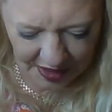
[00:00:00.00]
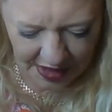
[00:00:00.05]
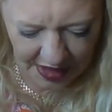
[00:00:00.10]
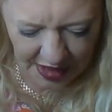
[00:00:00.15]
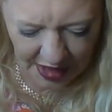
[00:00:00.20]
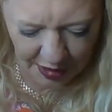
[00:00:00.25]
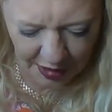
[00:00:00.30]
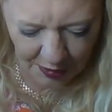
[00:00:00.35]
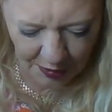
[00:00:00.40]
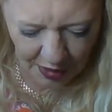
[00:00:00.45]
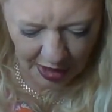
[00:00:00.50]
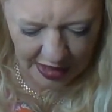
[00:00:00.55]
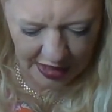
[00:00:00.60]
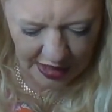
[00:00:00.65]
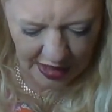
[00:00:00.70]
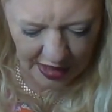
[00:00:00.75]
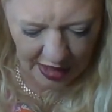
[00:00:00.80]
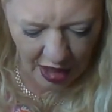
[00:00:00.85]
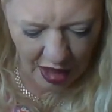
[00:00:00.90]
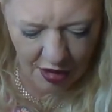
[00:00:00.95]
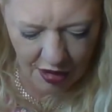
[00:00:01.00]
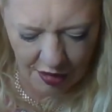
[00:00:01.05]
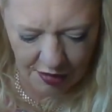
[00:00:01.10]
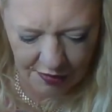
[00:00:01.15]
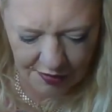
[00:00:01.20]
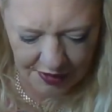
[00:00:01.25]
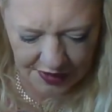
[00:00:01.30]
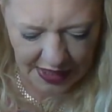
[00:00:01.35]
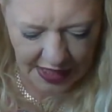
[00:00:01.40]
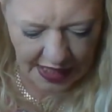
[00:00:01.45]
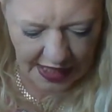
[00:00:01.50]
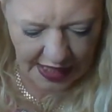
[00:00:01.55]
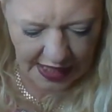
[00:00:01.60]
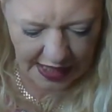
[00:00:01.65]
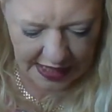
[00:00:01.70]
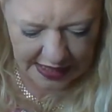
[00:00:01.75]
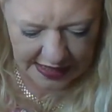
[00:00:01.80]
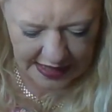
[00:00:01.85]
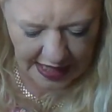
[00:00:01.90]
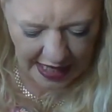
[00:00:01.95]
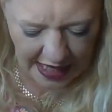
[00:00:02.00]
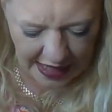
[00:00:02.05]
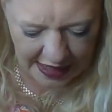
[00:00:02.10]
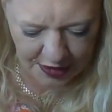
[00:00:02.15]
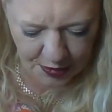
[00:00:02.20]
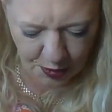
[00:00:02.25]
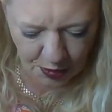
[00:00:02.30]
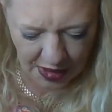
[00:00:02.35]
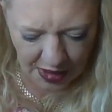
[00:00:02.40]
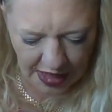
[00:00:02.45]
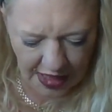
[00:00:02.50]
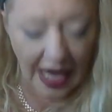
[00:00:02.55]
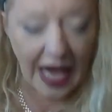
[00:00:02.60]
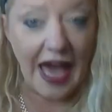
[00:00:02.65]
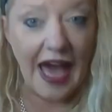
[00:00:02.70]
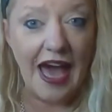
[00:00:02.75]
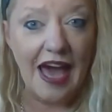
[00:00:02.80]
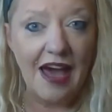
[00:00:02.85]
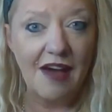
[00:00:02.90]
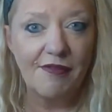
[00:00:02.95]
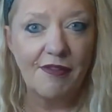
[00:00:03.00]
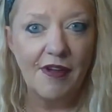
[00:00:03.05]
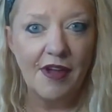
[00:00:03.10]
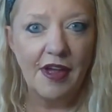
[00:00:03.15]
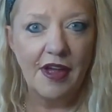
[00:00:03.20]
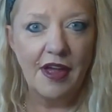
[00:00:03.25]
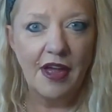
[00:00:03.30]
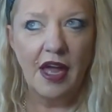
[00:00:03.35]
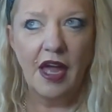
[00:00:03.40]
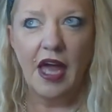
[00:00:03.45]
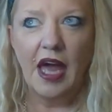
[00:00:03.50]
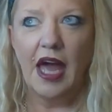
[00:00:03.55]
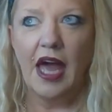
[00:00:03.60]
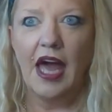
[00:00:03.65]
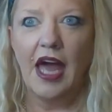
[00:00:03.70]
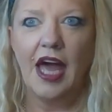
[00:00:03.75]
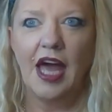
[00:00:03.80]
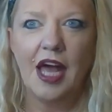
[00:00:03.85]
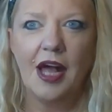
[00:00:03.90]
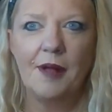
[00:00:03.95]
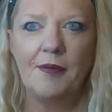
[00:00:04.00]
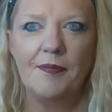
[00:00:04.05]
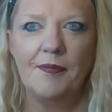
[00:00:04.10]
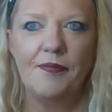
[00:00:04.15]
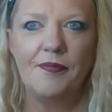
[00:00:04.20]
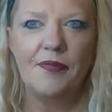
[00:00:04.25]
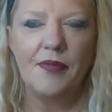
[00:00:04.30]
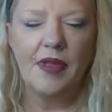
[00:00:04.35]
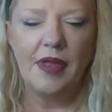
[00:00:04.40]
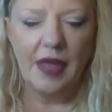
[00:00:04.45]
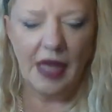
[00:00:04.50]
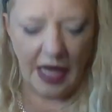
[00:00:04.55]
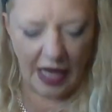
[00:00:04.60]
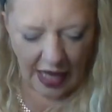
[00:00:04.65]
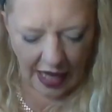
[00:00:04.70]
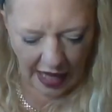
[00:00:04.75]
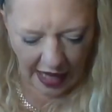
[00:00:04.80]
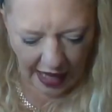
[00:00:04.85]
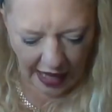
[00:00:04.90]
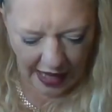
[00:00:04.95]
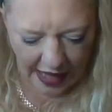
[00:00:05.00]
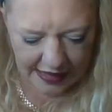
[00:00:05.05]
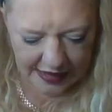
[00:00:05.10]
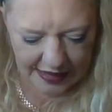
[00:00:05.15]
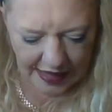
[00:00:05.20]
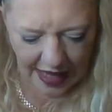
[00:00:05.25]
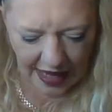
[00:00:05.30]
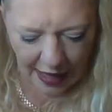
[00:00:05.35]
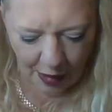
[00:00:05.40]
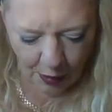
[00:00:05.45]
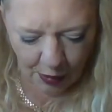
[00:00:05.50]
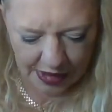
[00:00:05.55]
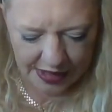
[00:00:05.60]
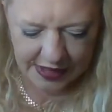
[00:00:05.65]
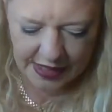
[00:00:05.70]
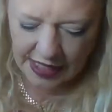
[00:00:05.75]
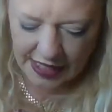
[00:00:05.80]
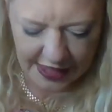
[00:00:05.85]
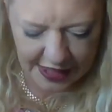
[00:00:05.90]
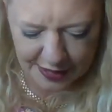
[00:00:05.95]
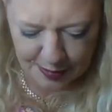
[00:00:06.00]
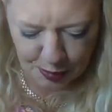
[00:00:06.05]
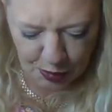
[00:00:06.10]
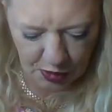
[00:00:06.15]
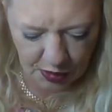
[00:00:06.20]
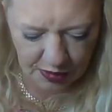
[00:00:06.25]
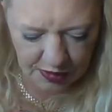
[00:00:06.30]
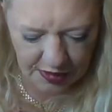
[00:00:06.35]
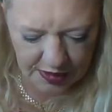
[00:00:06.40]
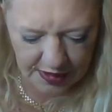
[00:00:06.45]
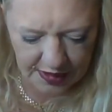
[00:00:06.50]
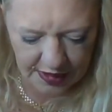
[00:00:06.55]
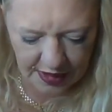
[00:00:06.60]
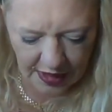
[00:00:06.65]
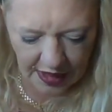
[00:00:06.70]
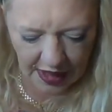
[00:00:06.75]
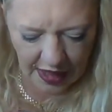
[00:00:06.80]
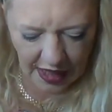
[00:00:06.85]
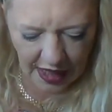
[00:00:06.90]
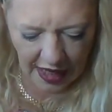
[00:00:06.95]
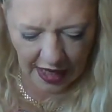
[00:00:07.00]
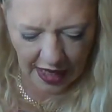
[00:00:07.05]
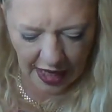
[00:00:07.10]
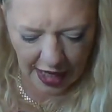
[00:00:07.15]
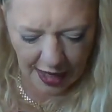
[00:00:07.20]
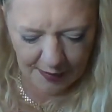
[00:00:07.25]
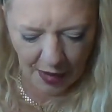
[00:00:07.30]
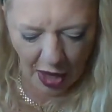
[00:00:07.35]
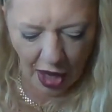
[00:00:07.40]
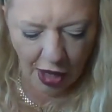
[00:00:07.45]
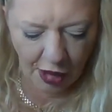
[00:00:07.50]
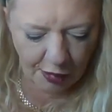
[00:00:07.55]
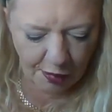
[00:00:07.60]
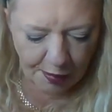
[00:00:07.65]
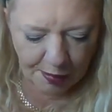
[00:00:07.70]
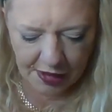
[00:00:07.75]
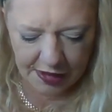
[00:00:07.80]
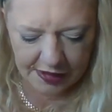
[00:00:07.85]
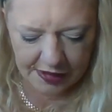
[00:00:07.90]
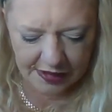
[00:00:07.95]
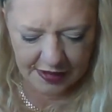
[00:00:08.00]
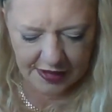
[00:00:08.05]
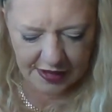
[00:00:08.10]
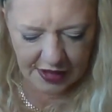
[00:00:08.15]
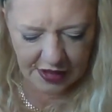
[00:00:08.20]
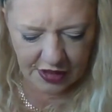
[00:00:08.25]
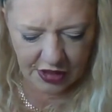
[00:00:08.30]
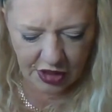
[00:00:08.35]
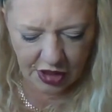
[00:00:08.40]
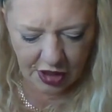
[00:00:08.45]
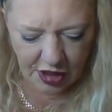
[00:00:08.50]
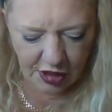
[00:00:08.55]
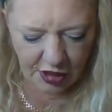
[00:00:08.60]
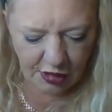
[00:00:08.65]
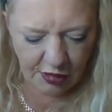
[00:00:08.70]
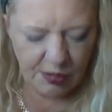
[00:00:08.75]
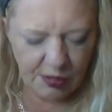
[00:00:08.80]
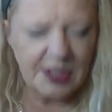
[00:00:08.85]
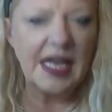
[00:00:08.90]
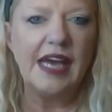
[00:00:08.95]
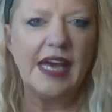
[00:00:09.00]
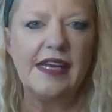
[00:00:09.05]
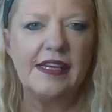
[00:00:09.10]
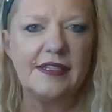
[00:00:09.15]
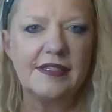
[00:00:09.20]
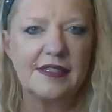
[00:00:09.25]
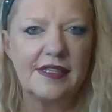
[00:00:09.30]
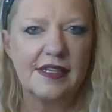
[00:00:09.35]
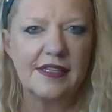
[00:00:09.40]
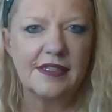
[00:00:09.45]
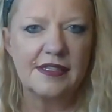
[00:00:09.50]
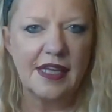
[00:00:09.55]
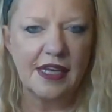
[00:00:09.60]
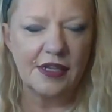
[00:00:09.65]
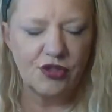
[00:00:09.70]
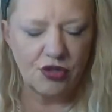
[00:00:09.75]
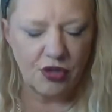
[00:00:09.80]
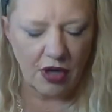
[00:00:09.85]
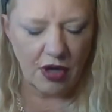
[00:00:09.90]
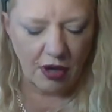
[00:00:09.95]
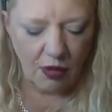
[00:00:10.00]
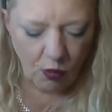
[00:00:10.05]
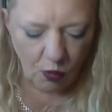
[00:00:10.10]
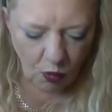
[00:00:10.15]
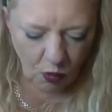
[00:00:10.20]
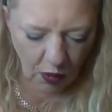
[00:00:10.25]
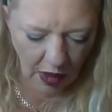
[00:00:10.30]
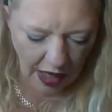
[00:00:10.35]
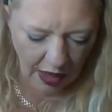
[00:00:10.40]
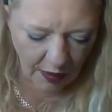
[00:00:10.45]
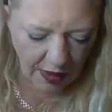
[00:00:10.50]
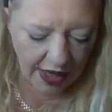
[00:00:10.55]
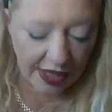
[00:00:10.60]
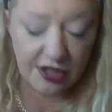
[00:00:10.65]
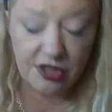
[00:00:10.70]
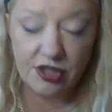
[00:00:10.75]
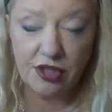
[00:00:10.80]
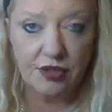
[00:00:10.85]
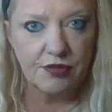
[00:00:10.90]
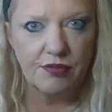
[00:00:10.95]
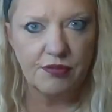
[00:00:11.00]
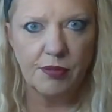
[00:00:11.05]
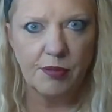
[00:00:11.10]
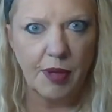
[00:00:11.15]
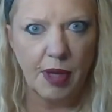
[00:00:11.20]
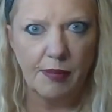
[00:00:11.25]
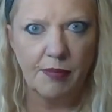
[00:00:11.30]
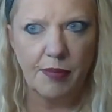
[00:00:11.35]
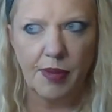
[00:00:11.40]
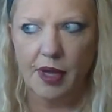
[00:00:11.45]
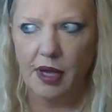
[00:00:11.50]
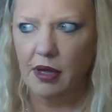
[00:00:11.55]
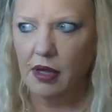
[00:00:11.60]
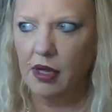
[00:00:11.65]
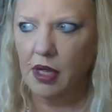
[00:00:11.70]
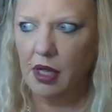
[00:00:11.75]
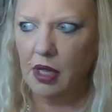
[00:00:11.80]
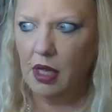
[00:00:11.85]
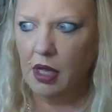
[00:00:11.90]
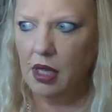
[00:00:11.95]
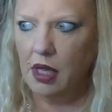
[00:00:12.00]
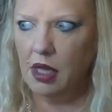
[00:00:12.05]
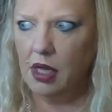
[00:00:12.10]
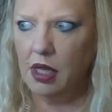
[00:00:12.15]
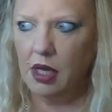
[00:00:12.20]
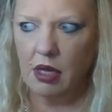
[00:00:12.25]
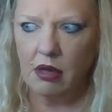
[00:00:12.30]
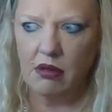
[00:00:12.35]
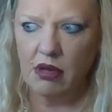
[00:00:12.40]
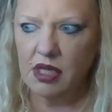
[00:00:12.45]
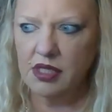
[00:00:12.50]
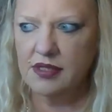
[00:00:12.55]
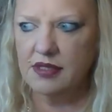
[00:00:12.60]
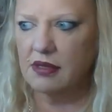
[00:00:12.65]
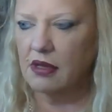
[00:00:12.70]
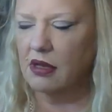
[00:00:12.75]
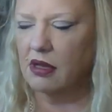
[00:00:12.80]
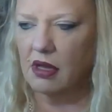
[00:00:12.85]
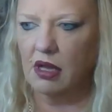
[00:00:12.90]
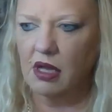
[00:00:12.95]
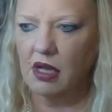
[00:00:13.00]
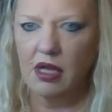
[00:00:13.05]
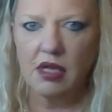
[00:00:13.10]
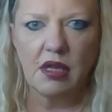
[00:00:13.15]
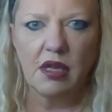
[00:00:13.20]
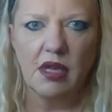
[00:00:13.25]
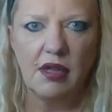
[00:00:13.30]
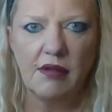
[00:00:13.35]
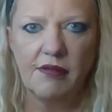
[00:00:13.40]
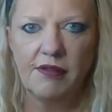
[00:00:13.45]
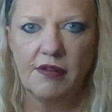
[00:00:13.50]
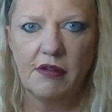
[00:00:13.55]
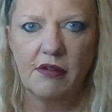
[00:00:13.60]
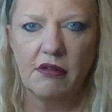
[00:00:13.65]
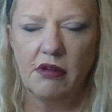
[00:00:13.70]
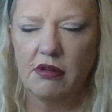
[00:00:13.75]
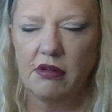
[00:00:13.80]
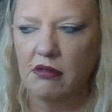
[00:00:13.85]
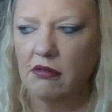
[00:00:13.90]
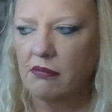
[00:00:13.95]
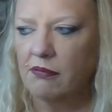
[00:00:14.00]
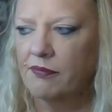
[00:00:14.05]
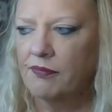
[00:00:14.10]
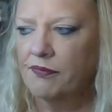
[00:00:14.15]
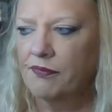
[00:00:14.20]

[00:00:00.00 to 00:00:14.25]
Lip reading: you know, over the years, as we have had our taste buds open to new tastes, etc. Wow, I just remember, you know, last night I had liver and